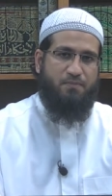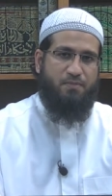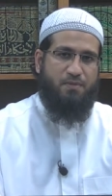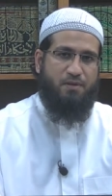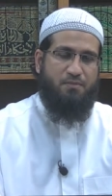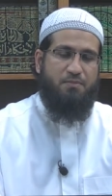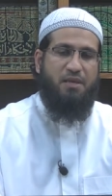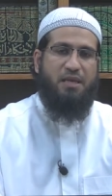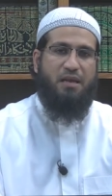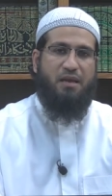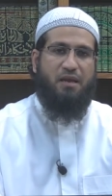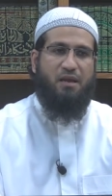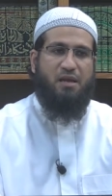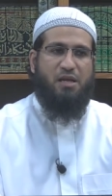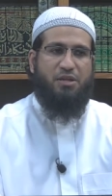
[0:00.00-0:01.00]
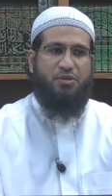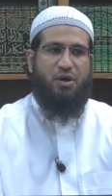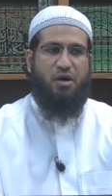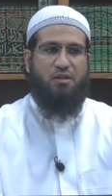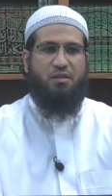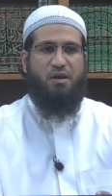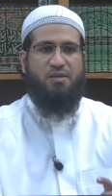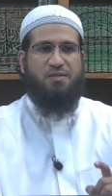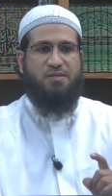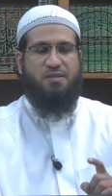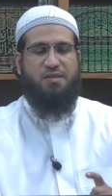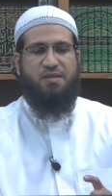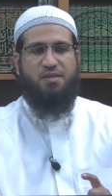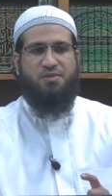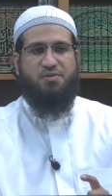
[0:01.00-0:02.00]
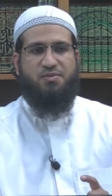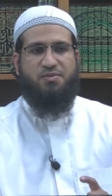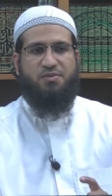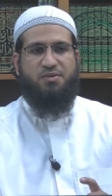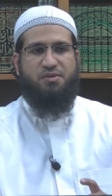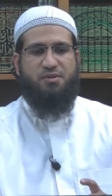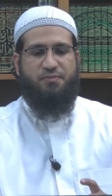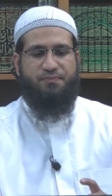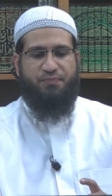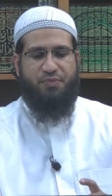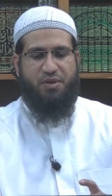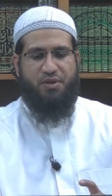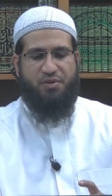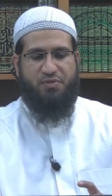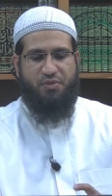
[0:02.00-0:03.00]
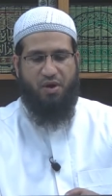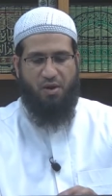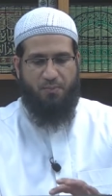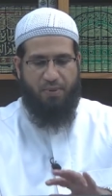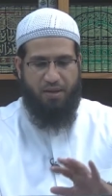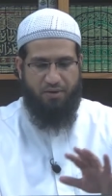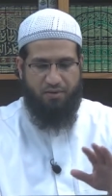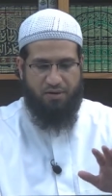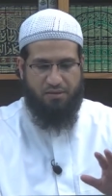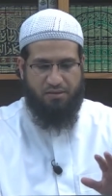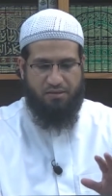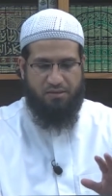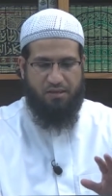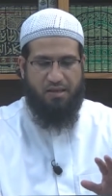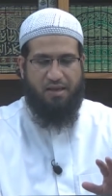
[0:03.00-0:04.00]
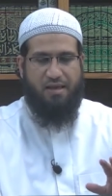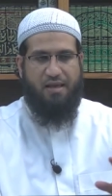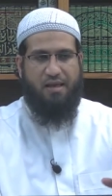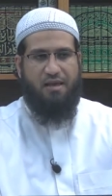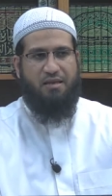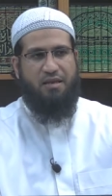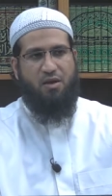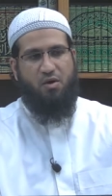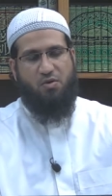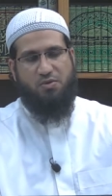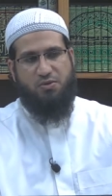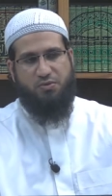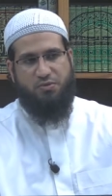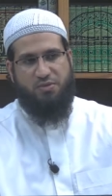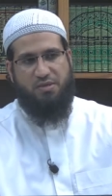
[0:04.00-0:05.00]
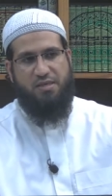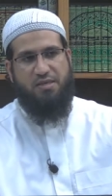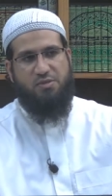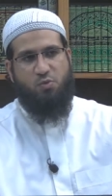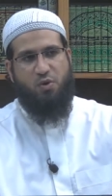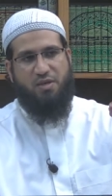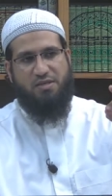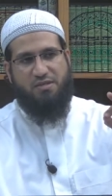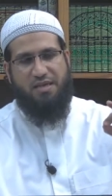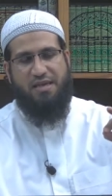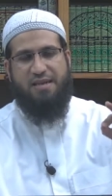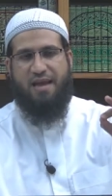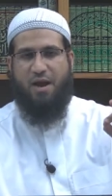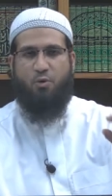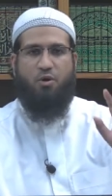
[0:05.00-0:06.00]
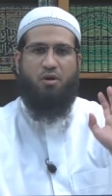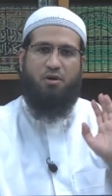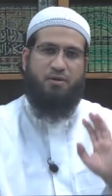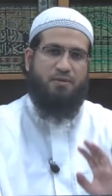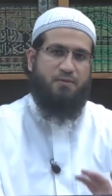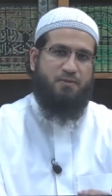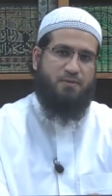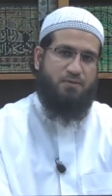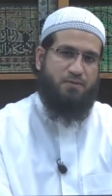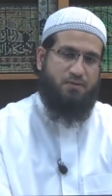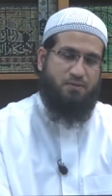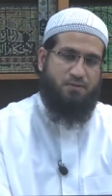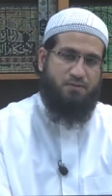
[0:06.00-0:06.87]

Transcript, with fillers: Meaning that Allah sees the apparent and He also sees what is in our hearts.